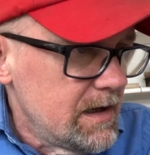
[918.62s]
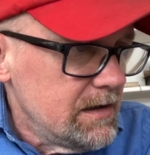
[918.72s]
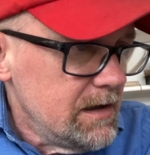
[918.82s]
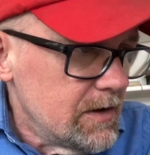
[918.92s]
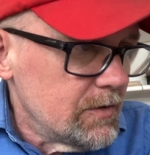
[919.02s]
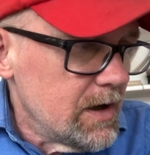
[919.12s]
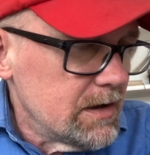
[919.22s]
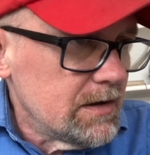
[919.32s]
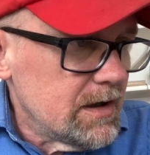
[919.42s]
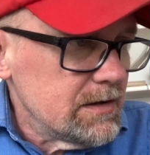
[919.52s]
You know,
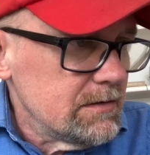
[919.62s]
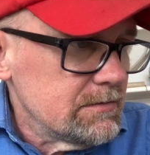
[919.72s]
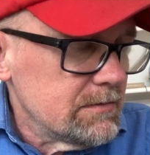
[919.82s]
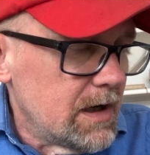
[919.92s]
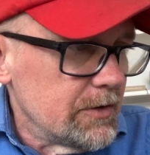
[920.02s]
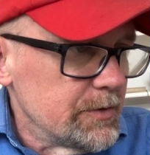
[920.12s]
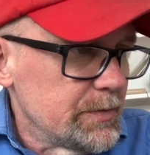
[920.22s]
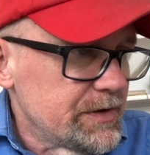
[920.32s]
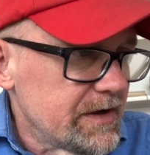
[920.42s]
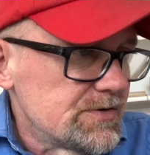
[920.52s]
not
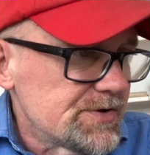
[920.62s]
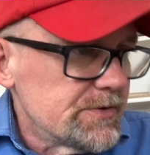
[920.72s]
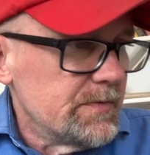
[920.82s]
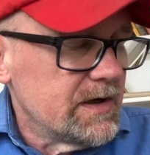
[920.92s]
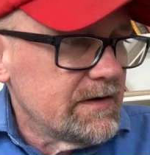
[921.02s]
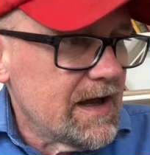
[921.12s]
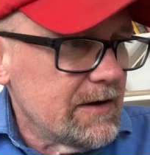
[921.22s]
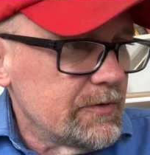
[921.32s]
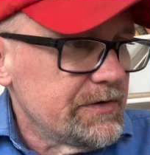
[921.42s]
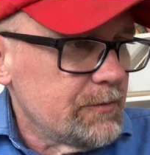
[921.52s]
100% sure, but
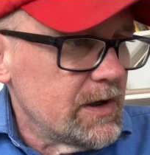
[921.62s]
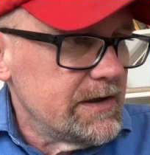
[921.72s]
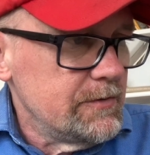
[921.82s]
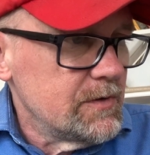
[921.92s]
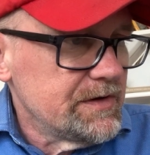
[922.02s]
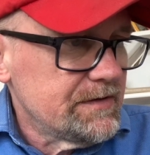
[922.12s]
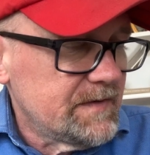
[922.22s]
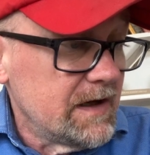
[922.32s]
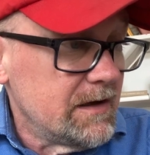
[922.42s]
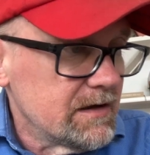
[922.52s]
that was what he was
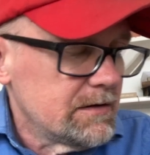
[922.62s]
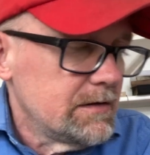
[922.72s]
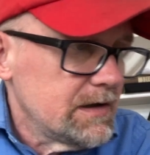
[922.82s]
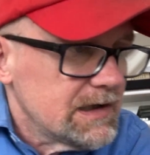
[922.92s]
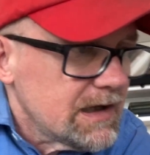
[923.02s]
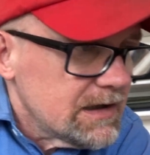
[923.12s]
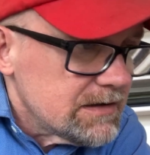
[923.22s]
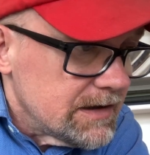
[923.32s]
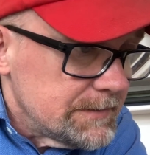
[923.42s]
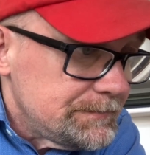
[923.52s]
thinking at that
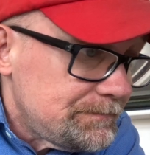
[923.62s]
time.